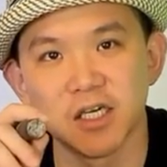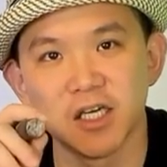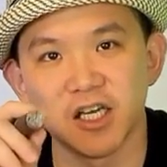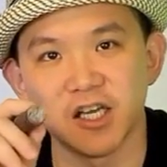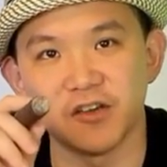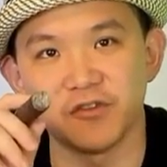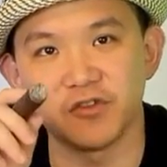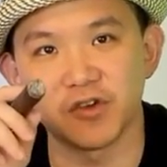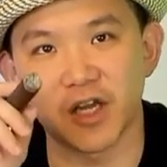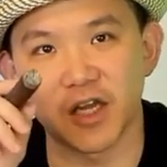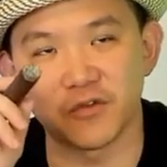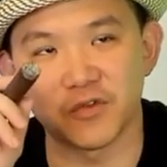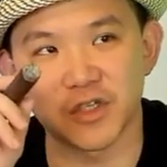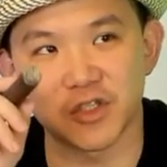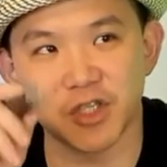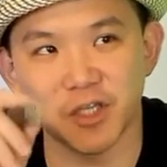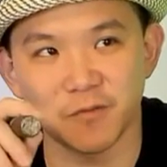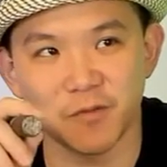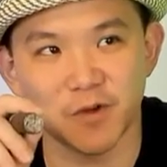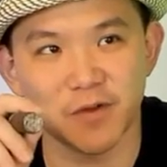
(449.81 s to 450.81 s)
If you can read
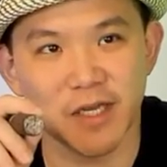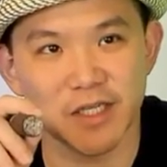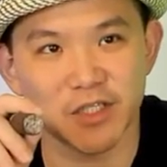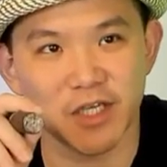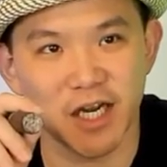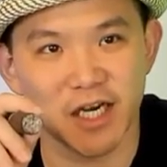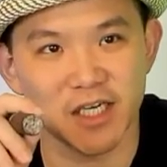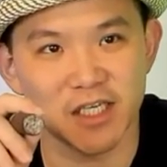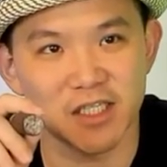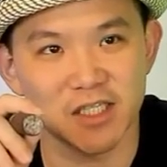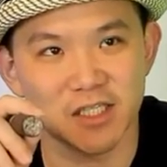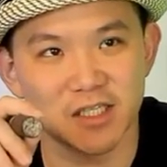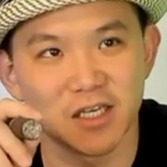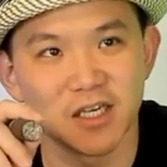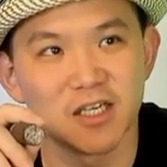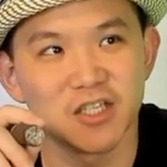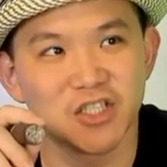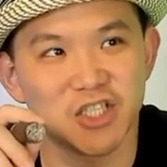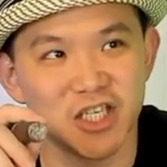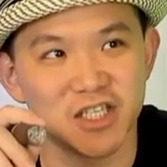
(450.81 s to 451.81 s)
simplified Chinese,
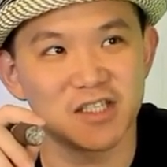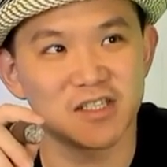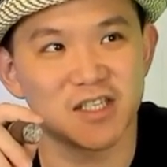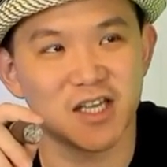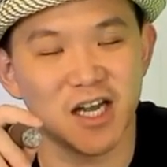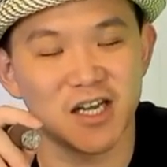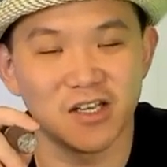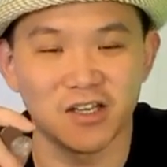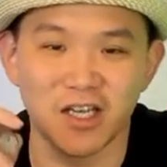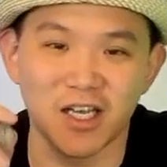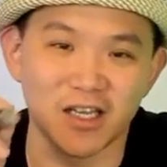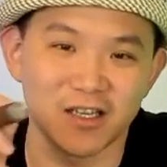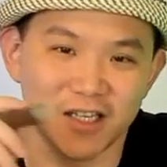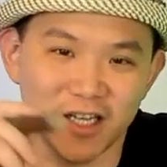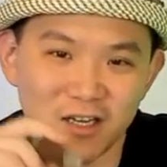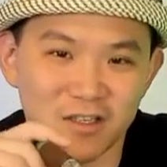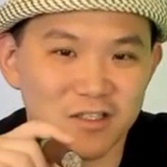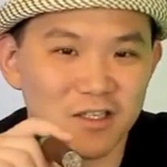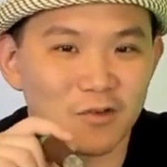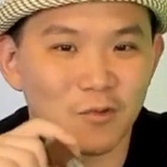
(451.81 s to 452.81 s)
chances are you can't
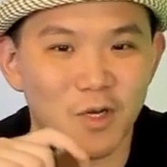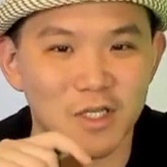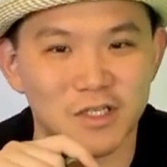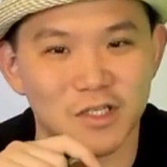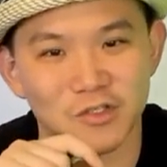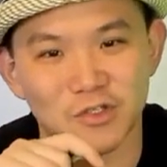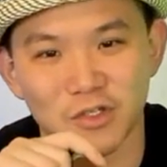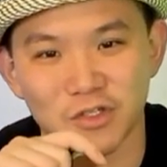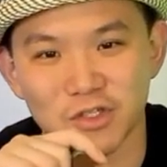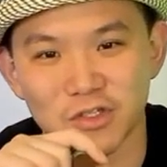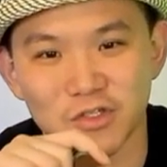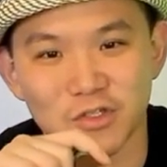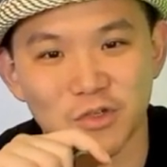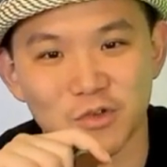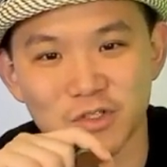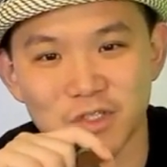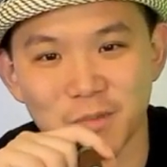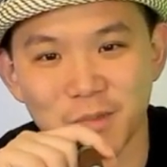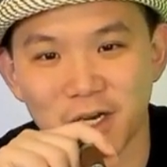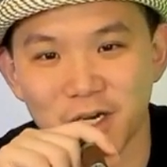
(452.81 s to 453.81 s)
tell that what the traditional
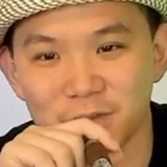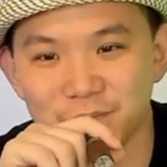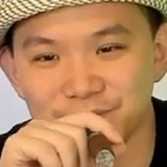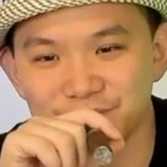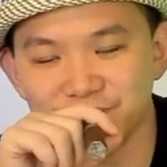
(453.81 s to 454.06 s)
is about.